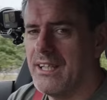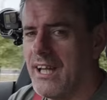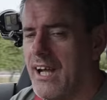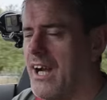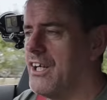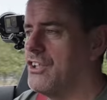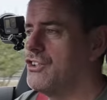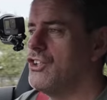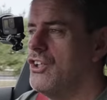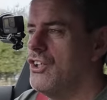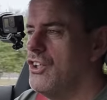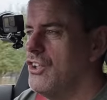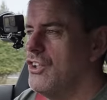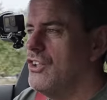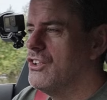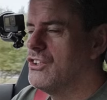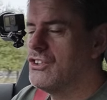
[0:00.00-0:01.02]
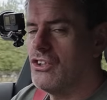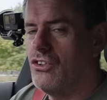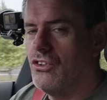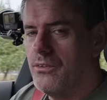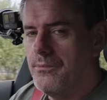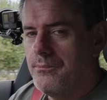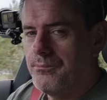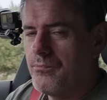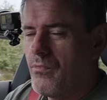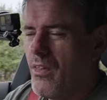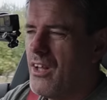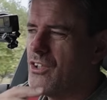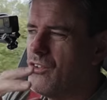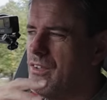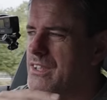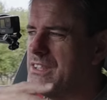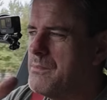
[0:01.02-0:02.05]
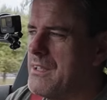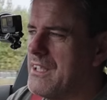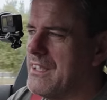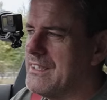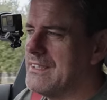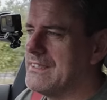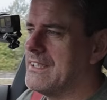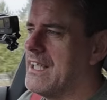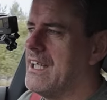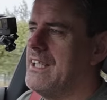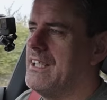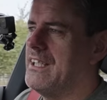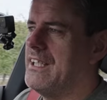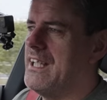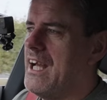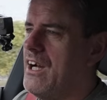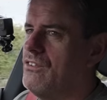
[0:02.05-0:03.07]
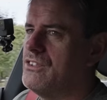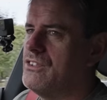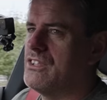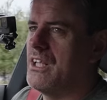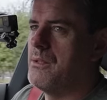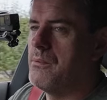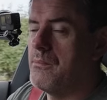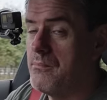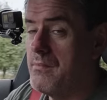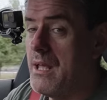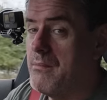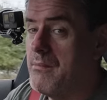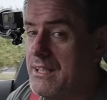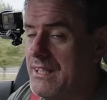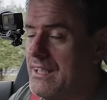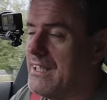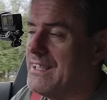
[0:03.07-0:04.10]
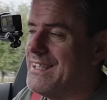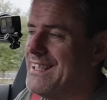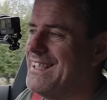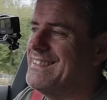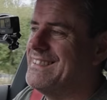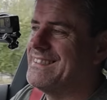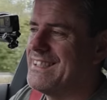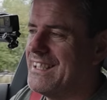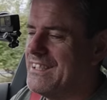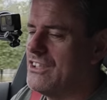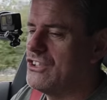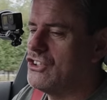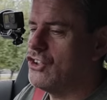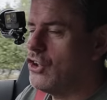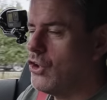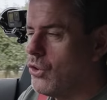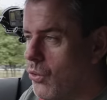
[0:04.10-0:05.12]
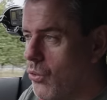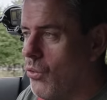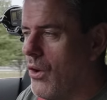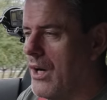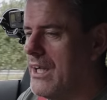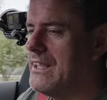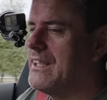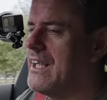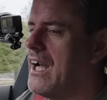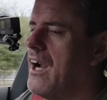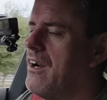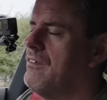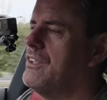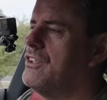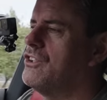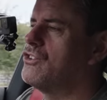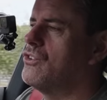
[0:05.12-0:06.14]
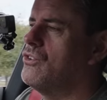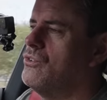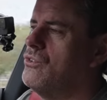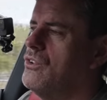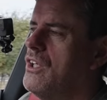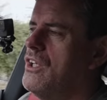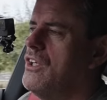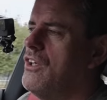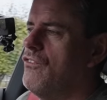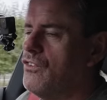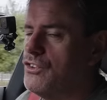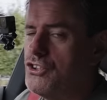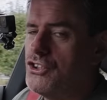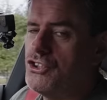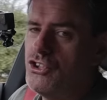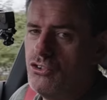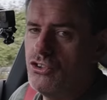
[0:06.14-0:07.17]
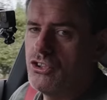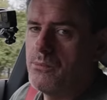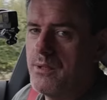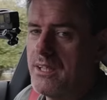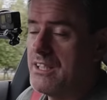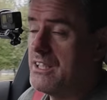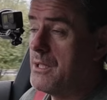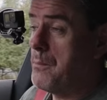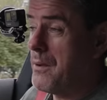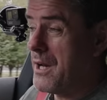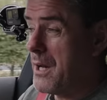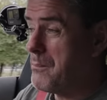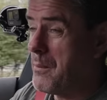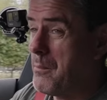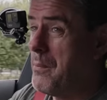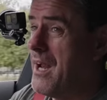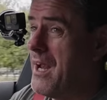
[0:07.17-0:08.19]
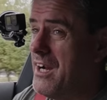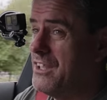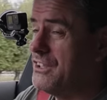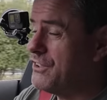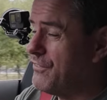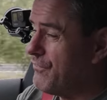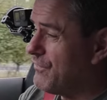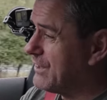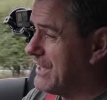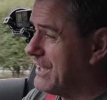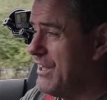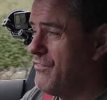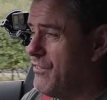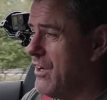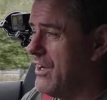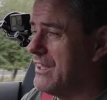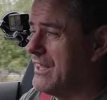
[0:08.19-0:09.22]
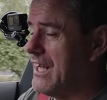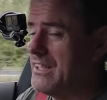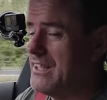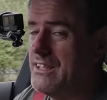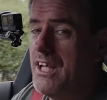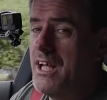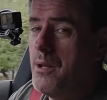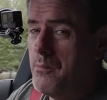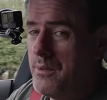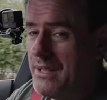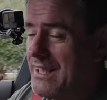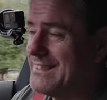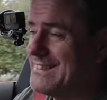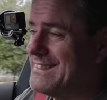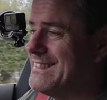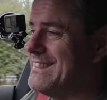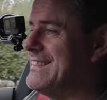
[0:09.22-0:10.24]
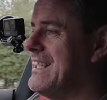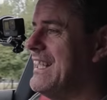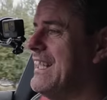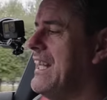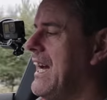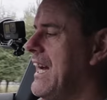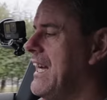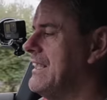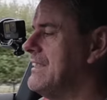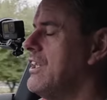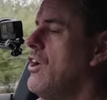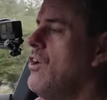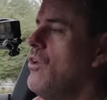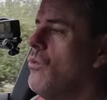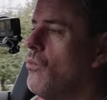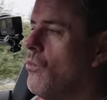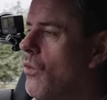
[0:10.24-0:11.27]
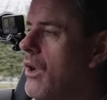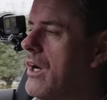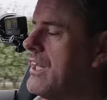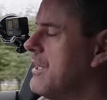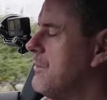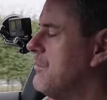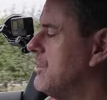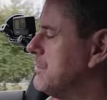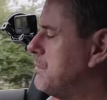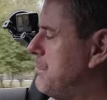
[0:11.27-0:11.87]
large. So there is a bit of design on the outside, but maybe on the inside it doesn't quite carry through for just usability. But I'm prepared to forgive all that, because it still has one of the most